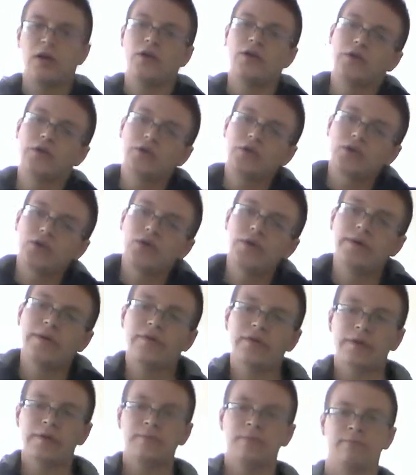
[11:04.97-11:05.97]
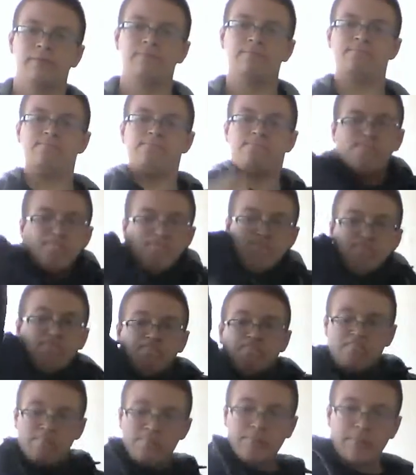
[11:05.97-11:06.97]
You can do even
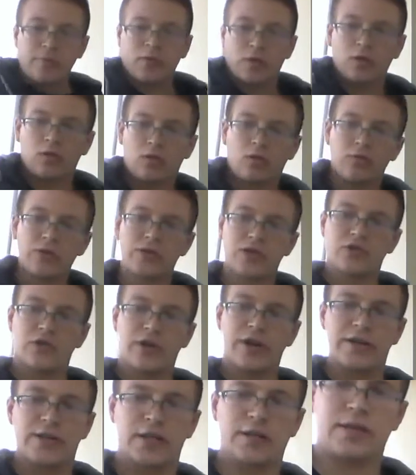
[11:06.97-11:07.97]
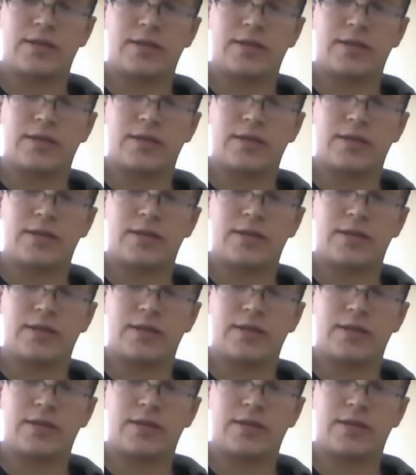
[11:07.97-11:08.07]
3 strikes at